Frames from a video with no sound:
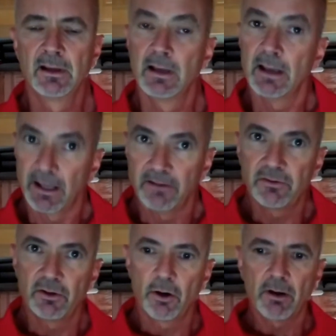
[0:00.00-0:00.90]
And if you
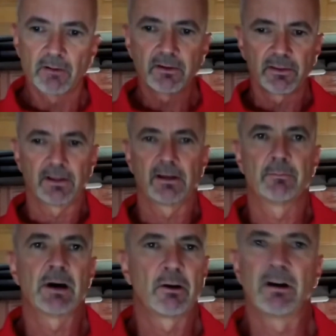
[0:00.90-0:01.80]
know everything
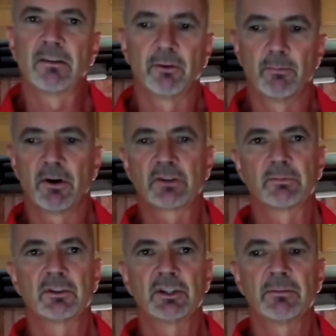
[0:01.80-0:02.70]
about rifle
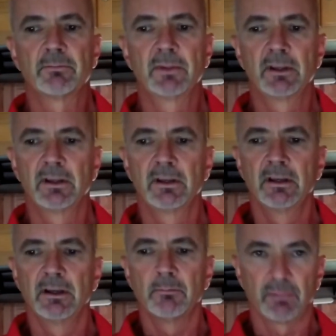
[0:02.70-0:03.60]
marksmanship,
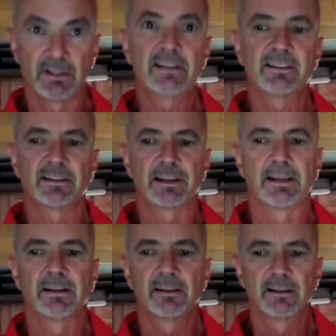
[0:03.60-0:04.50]
please
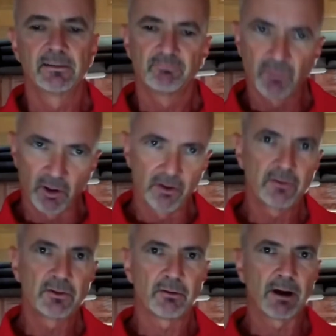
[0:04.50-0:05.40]
attend, earn
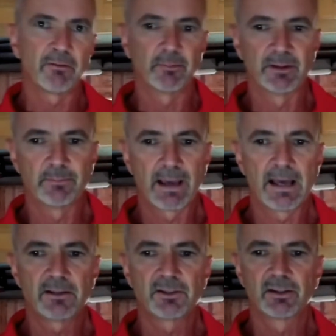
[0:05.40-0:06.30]
your rifleman
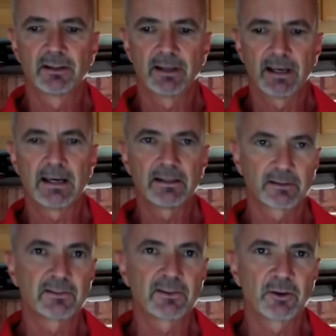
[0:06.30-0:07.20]
patch, and
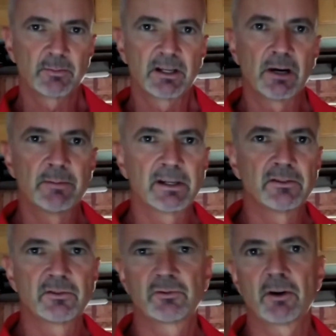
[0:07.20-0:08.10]
consider becoming an
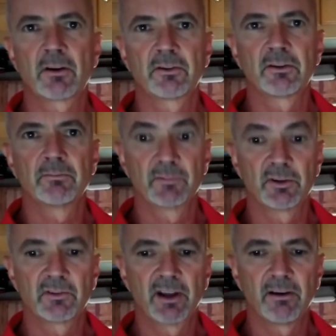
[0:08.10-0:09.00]
instructor yourself.